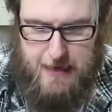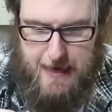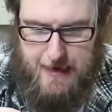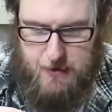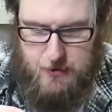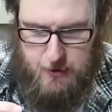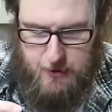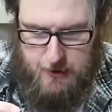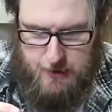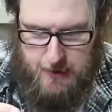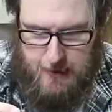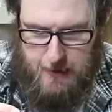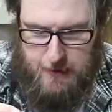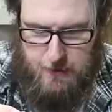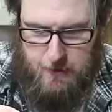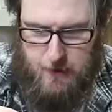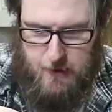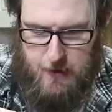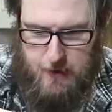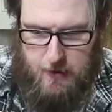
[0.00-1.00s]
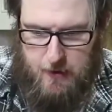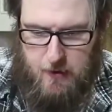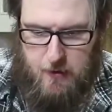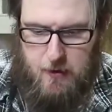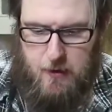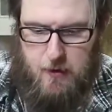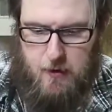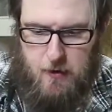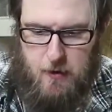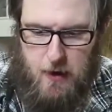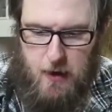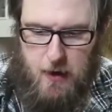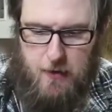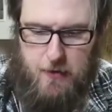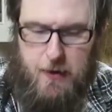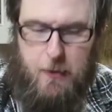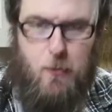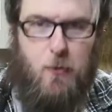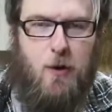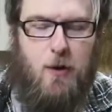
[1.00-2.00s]
actually satisfying. They
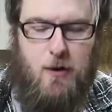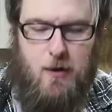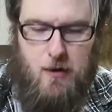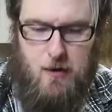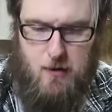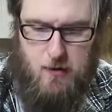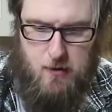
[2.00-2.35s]
weren't.